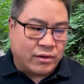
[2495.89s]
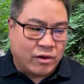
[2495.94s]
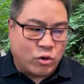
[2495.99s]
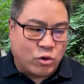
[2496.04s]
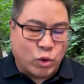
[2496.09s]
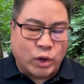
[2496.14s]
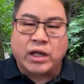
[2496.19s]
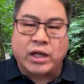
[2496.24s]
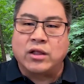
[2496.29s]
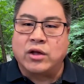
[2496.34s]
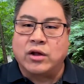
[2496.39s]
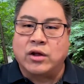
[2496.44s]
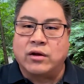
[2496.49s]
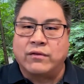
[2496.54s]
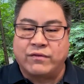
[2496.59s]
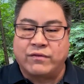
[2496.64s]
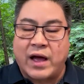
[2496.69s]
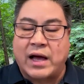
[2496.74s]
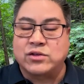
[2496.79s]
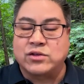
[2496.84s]
quickly,
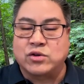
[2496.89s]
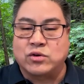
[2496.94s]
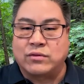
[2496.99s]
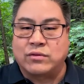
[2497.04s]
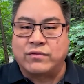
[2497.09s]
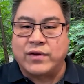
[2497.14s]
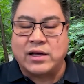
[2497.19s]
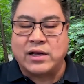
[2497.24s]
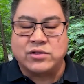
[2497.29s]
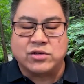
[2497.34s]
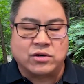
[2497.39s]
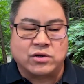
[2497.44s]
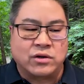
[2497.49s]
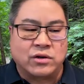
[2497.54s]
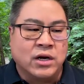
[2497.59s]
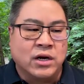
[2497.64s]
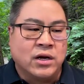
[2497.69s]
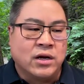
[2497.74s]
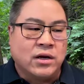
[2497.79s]
faster and faster.